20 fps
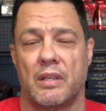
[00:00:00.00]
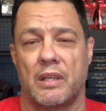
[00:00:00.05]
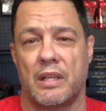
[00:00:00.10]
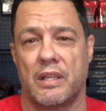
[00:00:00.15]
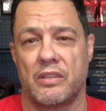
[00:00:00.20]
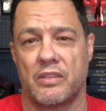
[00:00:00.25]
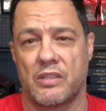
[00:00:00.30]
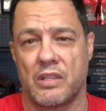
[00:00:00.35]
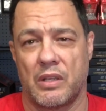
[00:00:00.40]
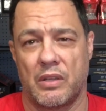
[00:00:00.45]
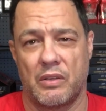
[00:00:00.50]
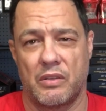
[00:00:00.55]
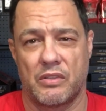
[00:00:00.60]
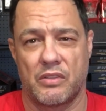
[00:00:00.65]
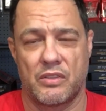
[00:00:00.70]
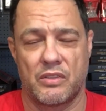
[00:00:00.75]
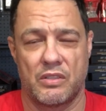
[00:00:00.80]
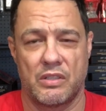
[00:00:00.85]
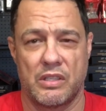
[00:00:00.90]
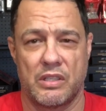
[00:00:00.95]
And so
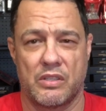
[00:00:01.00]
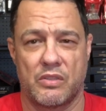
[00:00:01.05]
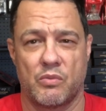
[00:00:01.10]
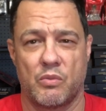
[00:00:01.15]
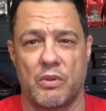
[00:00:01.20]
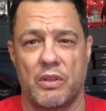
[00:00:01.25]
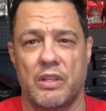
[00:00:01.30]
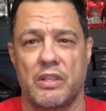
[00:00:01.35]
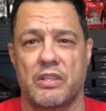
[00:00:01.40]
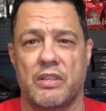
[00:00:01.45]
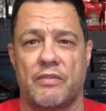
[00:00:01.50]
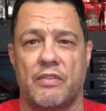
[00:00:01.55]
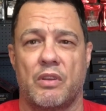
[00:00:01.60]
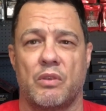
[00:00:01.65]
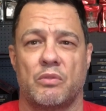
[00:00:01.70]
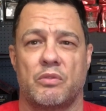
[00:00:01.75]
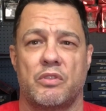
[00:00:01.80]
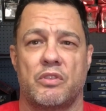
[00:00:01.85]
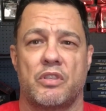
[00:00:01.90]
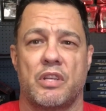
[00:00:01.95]
it's really
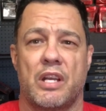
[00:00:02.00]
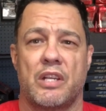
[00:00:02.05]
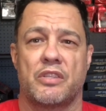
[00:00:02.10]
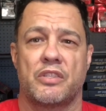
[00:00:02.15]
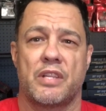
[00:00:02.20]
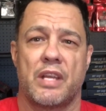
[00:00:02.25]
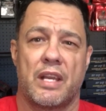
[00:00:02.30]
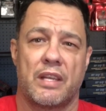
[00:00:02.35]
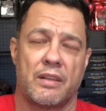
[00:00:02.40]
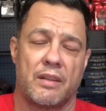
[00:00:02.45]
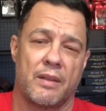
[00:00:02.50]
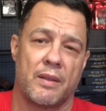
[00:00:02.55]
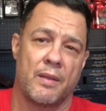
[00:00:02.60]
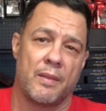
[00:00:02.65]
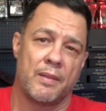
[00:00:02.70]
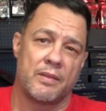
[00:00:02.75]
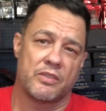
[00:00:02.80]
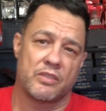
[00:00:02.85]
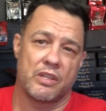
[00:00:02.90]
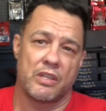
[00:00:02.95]
difficult to judge that.
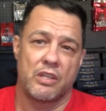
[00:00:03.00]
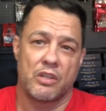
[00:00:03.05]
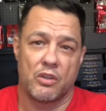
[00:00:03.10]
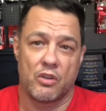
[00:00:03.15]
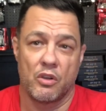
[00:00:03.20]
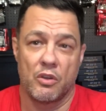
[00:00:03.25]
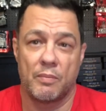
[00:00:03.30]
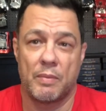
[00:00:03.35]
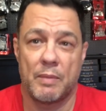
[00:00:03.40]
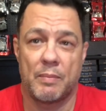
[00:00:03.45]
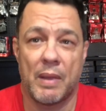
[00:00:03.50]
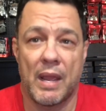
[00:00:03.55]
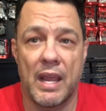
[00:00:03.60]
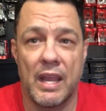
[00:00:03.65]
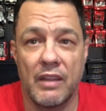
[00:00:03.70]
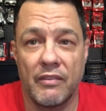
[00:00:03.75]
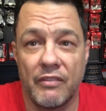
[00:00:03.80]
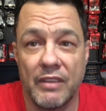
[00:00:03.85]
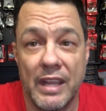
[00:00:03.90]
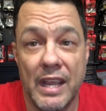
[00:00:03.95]
So you could be
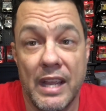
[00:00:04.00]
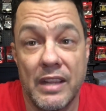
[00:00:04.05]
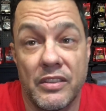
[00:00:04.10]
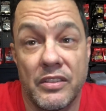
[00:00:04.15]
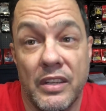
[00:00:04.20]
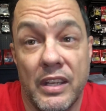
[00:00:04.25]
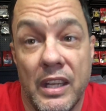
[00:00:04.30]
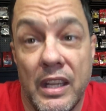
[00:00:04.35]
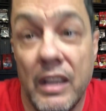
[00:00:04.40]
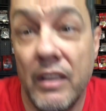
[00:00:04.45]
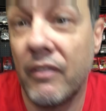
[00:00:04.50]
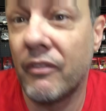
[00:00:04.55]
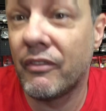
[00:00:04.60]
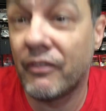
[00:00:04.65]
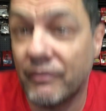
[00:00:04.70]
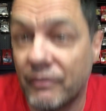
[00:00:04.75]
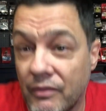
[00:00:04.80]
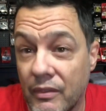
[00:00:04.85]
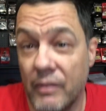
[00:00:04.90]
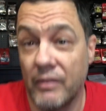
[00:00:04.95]
paying VAT
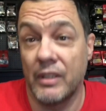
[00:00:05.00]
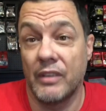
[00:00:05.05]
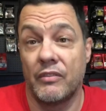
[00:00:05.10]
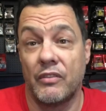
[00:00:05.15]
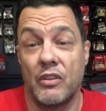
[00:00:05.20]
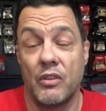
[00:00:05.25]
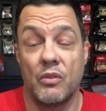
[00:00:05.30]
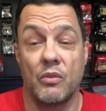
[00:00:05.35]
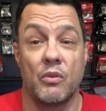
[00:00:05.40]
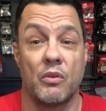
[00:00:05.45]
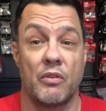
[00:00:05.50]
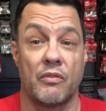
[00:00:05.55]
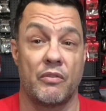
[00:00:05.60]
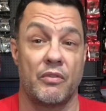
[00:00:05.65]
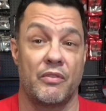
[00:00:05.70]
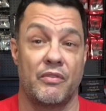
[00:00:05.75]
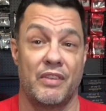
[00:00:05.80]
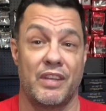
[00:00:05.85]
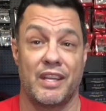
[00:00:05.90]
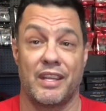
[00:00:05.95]
if you order
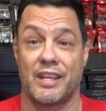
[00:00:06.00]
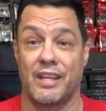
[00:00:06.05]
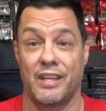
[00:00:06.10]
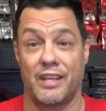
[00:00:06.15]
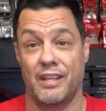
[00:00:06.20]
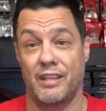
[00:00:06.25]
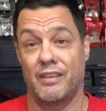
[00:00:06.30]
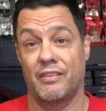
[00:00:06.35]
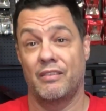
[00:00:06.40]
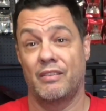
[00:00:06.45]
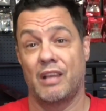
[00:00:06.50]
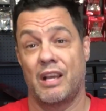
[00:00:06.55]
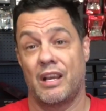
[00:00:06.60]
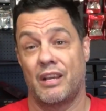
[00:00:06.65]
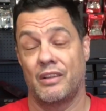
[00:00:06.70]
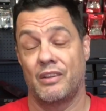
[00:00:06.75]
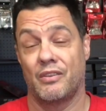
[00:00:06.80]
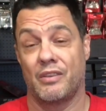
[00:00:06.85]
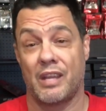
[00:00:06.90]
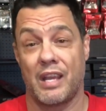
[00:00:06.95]
from the
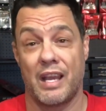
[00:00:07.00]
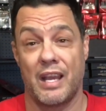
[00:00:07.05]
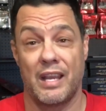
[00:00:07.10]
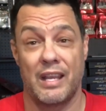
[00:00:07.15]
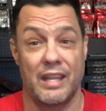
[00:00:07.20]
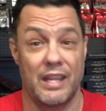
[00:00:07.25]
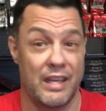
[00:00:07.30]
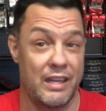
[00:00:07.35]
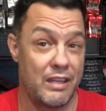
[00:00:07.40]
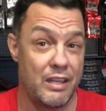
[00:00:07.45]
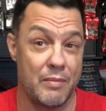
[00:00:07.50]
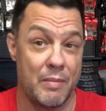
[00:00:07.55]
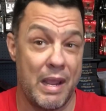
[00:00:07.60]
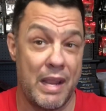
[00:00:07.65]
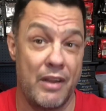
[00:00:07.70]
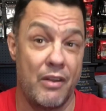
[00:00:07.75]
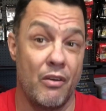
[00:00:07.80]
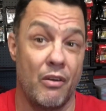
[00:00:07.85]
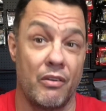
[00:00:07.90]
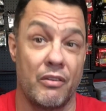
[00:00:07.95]
UK, and you
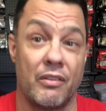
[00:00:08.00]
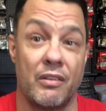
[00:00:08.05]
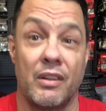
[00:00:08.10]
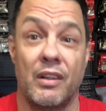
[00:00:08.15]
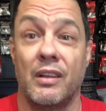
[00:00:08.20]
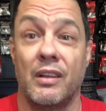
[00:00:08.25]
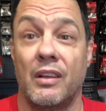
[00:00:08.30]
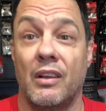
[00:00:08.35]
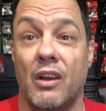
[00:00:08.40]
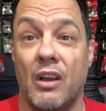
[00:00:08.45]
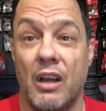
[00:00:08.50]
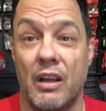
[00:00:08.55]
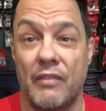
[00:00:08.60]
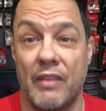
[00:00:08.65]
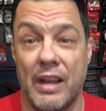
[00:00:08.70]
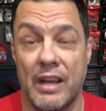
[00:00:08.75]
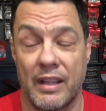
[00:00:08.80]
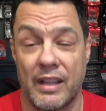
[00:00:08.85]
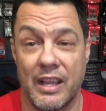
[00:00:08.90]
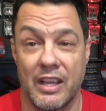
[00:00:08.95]
may not. I've
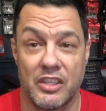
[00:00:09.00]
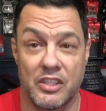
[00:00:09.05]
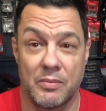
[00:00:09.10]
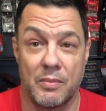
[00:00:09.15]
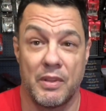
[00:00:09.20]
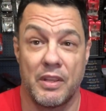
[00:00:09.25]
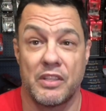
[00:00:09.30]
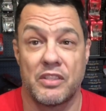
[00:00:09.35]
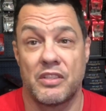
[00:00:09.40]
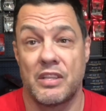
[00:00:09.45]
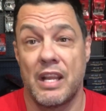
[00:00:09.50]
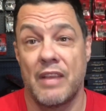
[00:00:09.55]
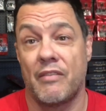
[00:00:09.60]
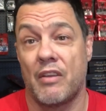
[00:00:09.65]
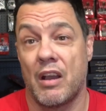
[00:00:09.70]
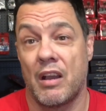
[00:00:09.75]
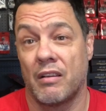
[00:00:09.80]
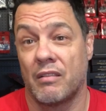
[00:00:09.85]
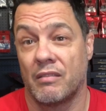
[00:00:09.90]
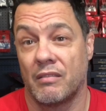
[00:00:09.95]
had a customer that's
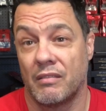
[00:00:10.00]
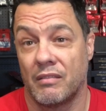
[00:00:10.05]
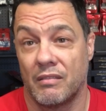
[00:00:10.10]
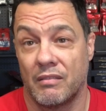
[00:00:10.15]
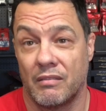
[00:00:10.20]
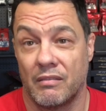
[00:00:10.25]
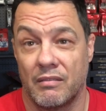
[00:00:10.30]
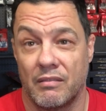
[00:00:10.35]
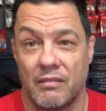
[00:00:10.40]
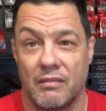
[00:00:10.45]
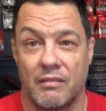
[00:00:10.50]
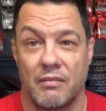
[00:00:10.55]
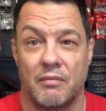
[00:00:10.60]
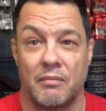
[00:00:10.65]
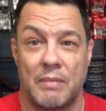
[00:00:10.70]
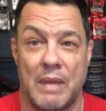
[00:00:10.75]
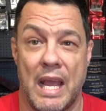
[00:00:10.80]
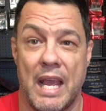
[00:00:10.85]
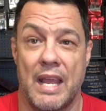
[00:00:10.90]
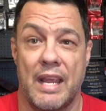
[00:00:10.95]
never
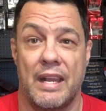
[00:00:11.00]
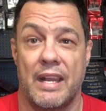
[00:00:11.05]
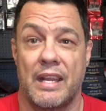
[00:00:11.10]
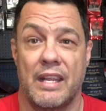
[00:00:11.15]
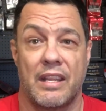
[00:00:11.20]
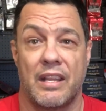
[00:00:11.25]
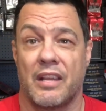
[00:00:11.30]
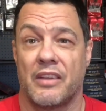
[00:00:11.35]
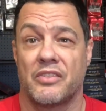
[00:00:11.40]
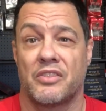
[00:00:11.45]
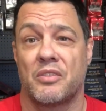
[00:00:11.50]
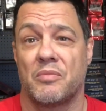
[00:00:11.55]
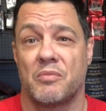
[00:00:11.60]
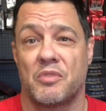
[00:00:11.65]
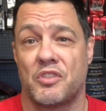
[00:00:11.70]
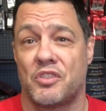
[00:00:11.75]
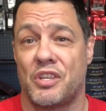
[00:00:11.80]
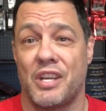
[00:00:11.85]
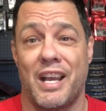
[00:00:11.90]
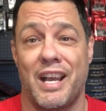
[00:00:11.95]
paid any
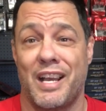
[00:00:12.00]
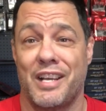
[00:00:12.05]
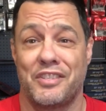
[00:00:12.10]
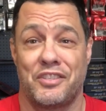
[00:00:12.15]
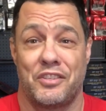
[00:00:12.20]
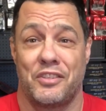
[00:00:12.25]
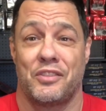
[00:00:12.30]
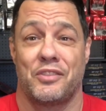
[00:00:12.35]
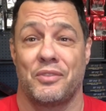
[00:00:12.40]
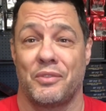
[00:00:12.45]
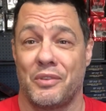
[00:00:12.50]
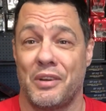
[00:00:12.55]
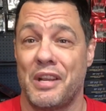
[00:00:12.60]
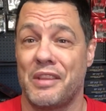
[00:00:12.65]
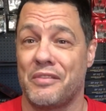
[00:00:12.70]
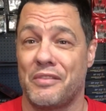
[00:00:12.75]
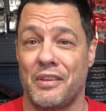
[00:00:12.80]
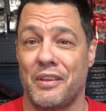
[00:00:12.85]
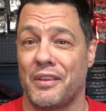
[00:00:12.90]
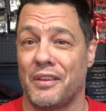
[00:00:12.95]
customs charges or
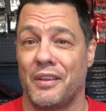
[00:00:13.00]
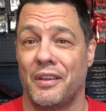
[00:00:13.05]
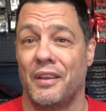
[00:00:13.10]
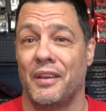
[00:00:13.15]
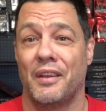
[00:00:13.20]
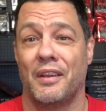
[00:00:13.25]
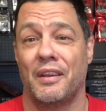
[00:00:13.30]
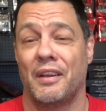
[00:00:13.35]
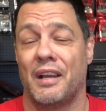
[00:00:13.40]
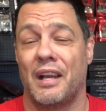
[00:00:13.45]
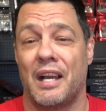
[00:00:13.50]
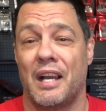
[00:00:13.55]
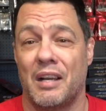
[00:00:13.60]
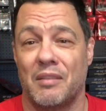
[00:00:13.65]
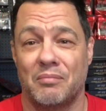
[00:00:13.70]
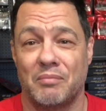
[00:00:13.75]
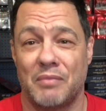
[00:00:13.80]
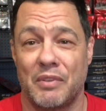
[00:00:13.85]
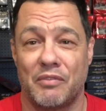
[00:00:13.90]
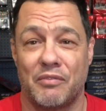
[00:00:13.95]
anything
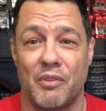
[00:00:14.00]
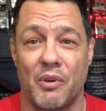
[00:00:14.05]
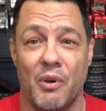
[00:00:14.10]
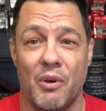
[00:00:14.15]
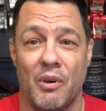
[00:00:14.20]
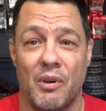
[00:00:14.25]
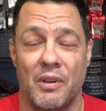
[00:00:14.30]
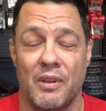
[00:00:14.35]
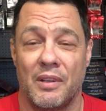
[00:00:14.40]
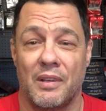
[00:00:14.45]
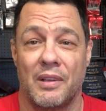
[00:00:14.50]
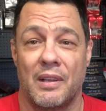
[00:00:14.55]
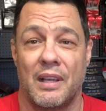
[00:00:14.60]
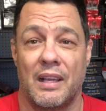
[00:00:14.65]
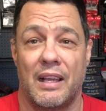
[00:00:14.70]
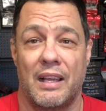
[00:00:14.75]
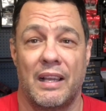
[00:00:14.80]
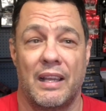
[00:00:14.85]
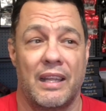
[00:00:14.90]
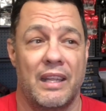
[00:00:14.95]
before,
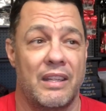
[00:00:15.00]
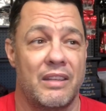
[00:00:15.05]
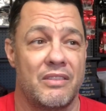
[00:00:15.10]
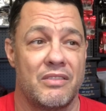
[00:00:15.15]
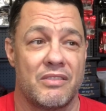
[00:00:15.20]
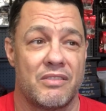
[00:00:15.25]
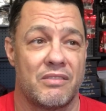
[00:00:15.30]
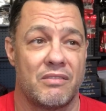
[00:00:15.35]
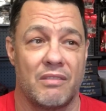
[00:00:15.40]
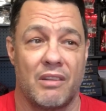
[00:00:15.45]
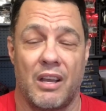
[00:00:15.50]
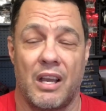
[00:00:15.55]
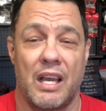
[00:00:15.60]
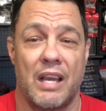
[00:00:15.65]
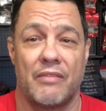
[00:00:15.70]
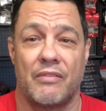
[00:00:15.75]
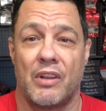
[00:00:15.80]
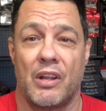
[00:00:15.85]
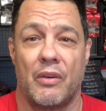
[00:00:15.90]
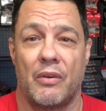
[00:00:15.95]
and I
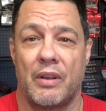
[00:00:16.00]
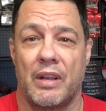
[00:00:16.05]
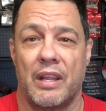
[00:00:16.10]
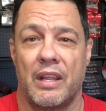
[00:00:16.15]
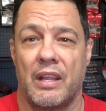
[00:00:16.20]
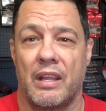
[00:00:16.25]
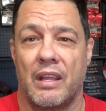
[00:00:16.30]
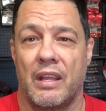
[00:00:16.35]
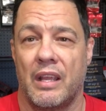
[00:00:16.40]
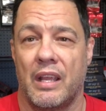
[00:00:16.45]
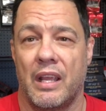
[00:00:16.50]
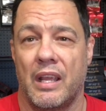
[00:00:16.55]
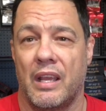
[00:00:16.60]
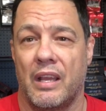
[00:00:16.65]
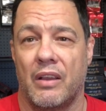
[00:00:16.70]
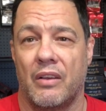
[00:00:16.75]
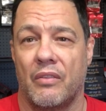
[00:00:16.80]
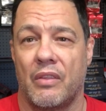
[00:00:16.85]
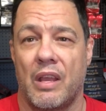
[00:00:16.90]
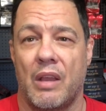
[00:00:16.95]
have no idea
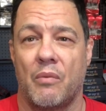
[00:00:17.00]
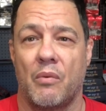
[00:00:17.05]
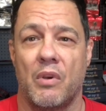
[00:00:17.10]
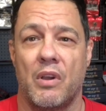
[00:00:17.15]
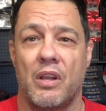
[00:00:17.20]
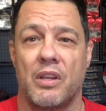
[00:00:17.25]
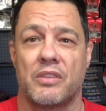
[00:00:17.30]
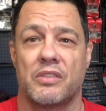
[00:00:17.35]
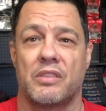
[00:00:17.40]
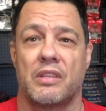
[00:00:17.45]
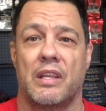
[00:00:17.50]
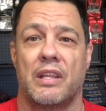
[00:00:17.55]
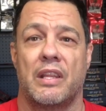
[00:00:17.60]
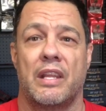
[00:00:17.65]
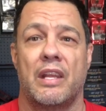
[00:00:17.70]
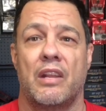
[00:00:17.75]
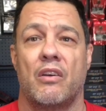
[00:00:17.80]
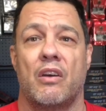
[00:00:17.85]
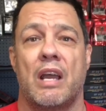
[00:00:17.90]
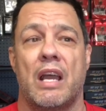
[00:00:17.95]
how that works. And
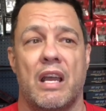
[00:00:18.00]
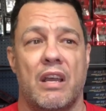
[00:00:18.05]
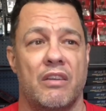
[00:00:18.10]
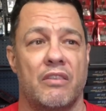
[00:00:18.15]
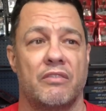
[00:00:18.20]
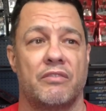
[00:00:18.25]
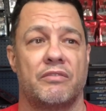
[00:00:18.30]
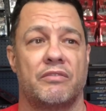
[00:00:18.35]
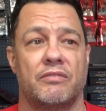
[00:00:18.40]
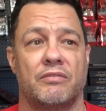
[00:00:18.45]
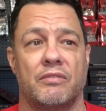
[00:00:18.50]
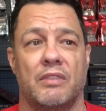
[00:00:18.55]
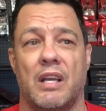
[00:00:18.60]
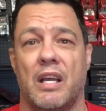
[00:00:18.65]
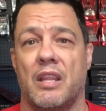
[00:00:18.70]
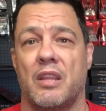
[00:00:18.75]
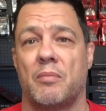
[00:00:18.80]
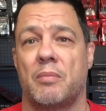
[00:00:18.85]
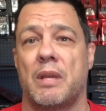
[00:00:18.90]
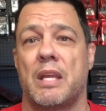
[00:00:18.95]
then I have
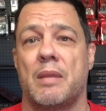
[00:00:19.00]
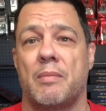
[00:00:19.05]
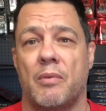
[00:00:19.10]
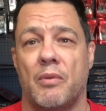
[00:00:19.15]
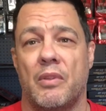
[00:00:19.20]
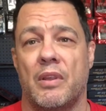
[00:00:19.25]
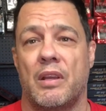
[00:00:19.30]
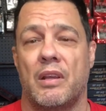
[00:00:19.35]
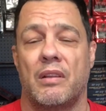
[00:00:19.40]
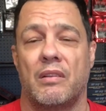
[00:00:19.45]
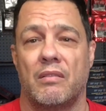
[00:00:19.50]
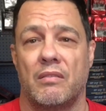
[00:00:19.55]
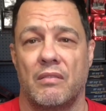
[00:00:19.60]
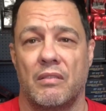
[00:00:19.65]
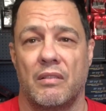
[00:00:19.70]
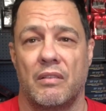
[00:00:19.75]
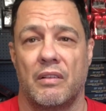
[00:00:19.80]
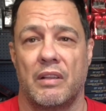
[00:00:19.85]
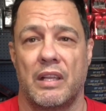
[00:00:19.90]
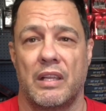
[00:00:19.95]
other people that
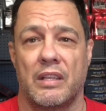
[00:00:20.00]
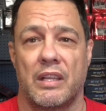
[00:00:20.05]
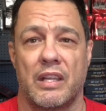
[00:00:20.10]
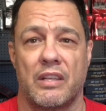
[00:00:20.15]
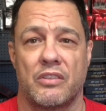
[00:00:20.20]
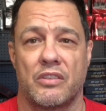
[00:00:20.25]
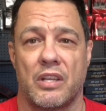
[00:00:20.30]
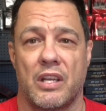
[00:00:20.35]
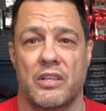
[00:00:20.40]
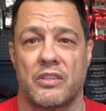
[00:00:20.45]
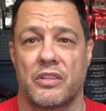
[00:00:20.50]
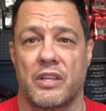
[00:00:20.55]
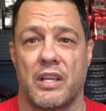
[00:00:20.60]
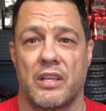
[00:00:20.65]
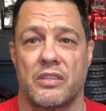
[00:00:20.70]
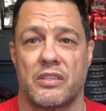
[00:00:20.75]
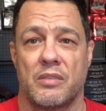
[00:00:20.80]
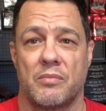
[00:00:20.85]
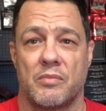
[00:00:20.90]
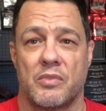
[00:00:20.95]
get charged
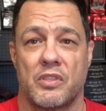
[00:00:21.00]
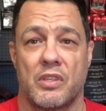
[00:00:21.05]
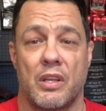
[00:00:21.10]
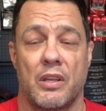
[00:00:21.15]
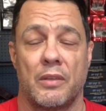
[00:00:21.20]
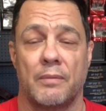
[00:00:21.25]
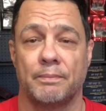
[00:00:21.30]
customs, so